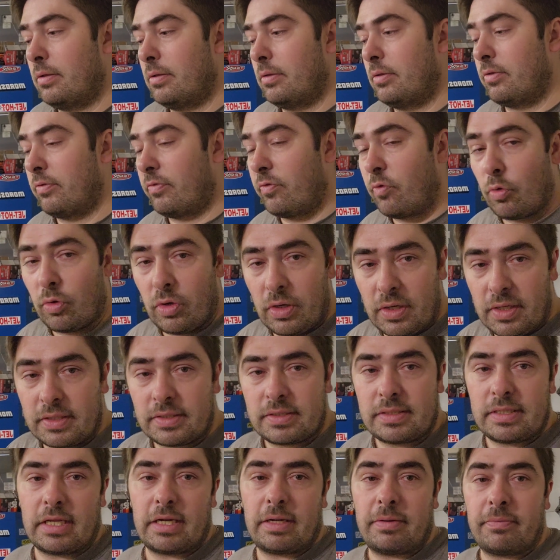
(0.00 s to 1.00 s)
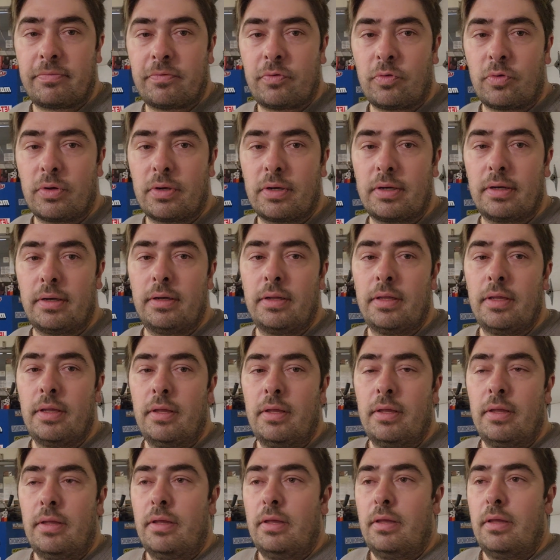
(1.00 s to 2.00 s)
4-link setup for it.
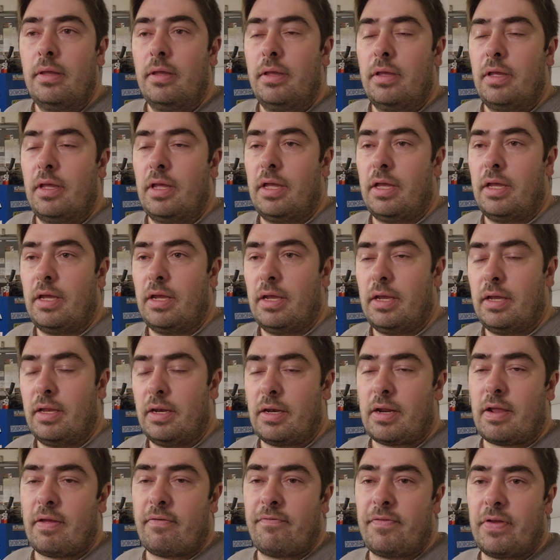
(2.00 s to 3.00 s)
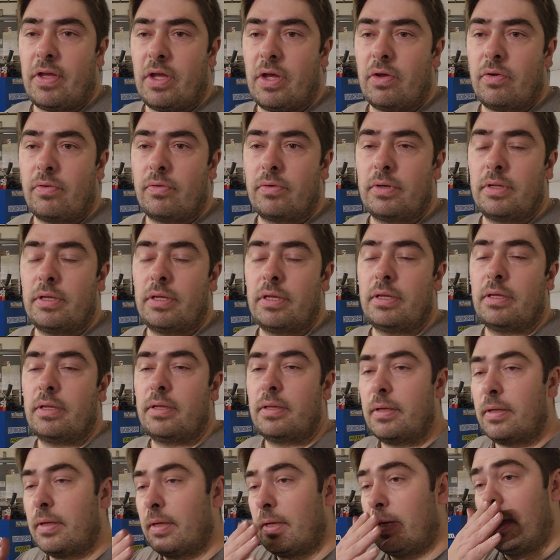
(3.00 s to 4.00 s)
And I found
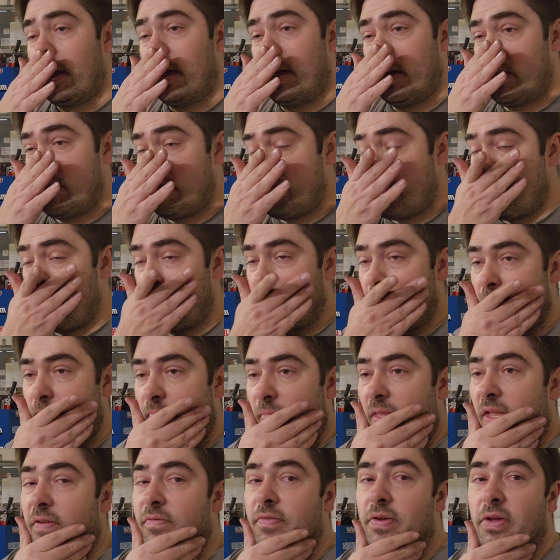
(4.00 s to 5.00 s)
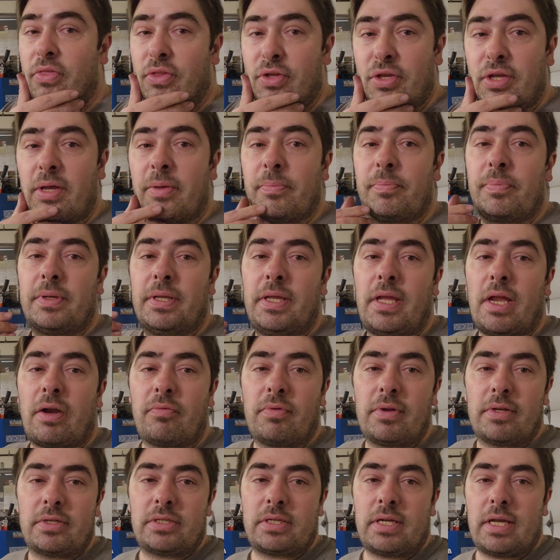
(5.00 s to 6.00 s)
the company. I
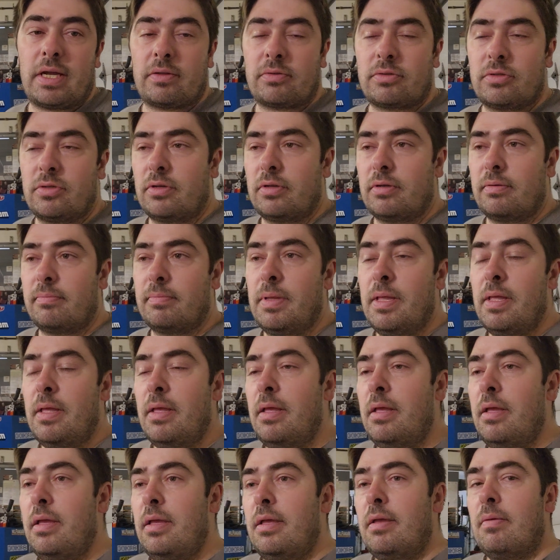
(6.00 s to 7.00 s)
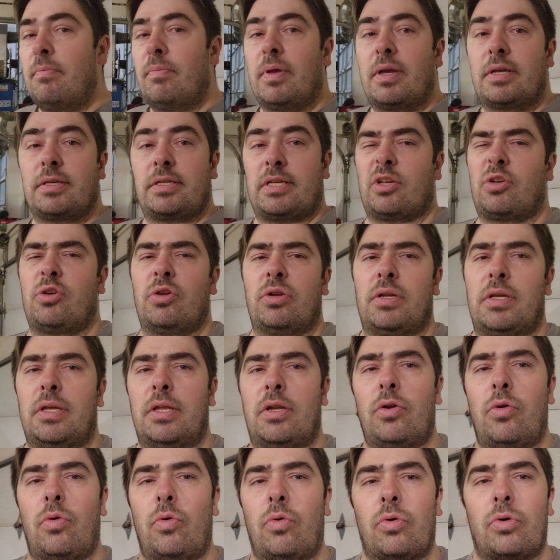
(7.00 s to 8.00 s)
reached out to them because I couldn't get
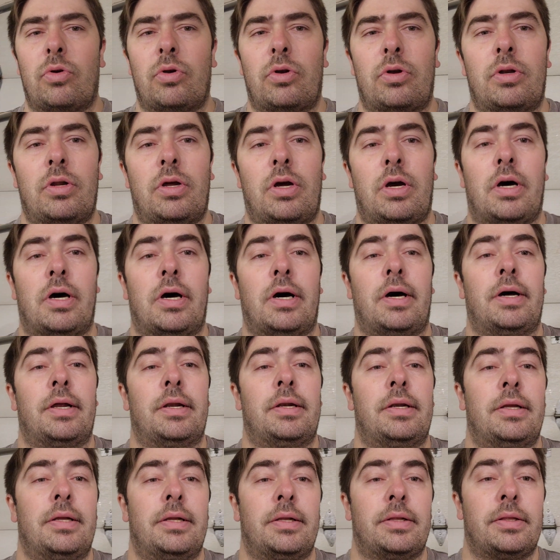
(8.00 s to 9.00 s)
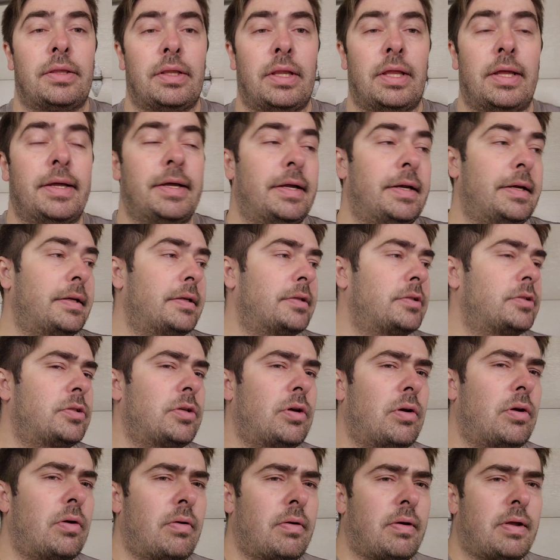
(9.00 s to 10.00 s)
it ordered online.
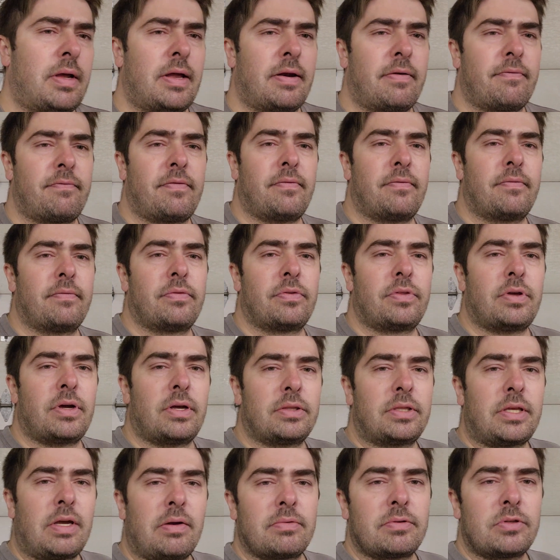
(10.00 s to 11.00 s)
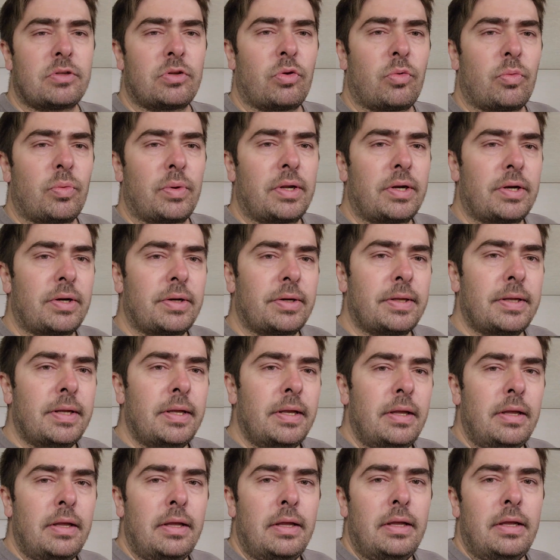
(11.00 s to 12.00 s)
So I kind of thought that was a little weird
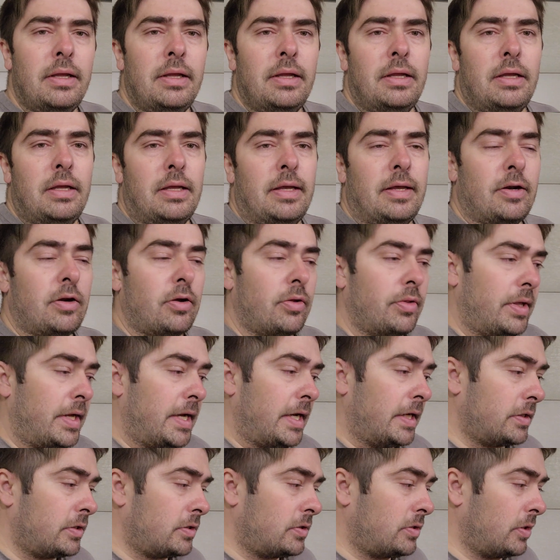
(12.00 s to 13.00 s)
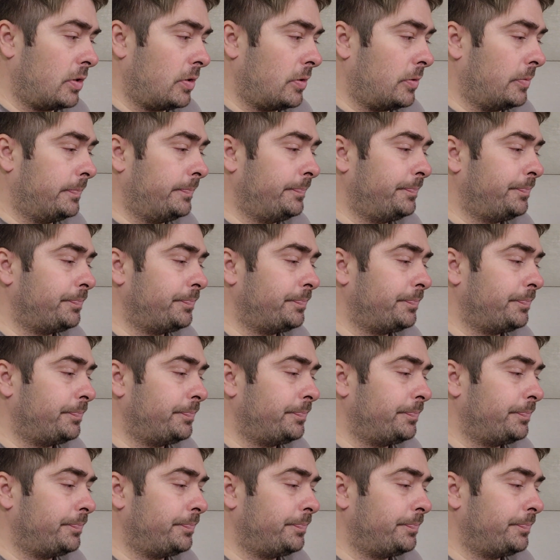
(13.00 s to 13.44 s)
and all that. So